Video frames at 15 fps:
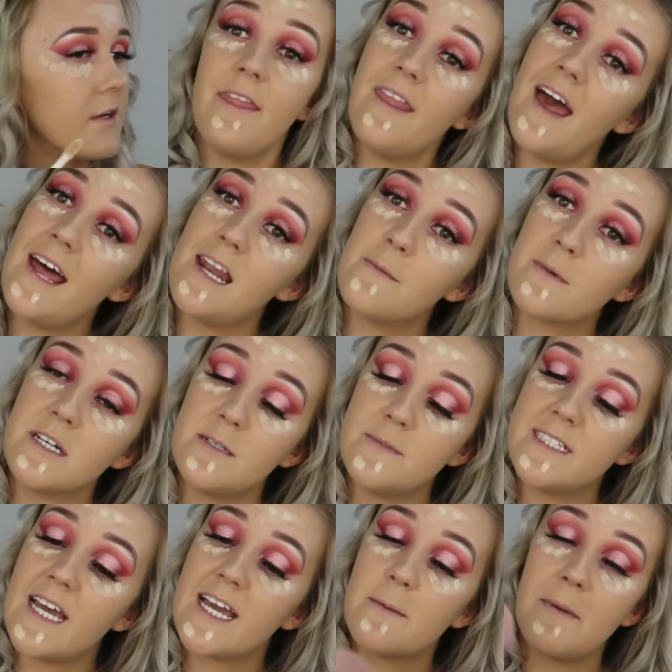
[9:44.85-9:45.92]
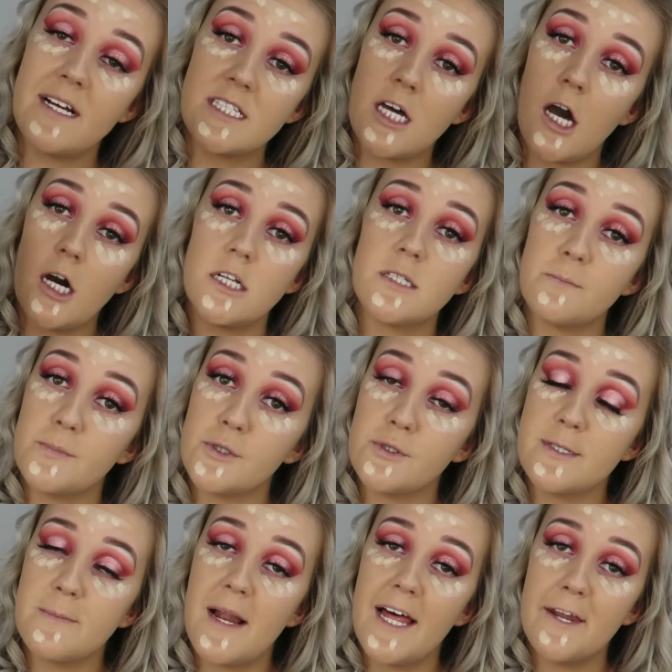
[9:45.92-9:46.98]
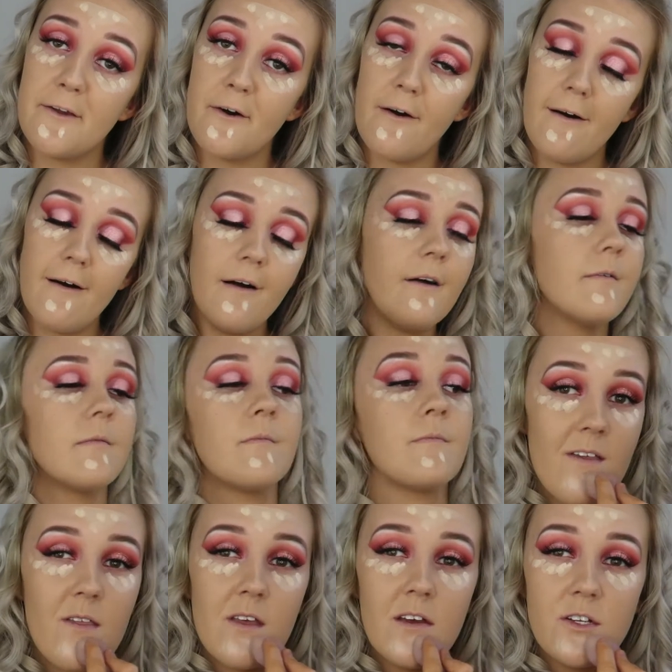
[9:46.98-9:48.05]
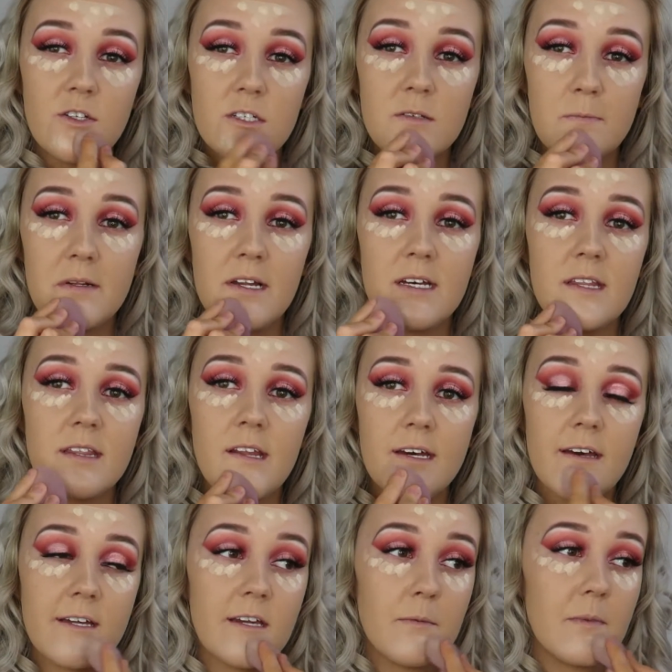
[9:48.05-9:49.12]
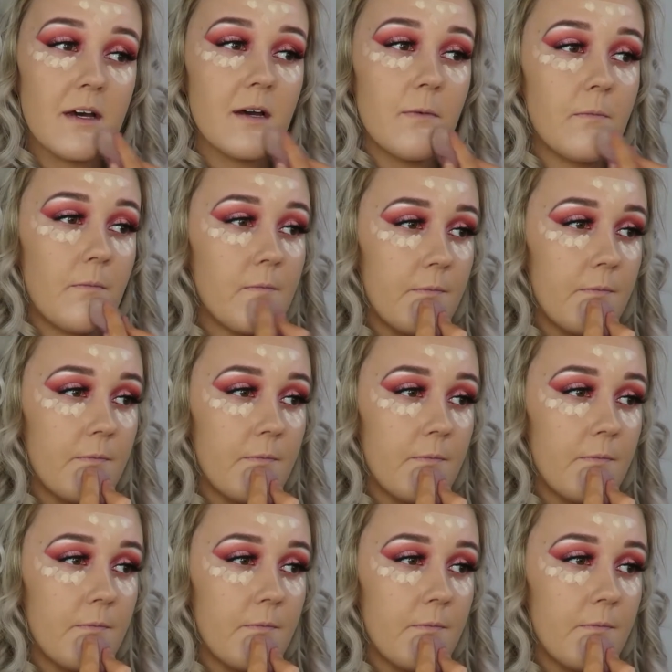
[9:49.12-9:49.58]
And then I'm going to be taking my Tarte Beauty Blender and just blend that in a bit.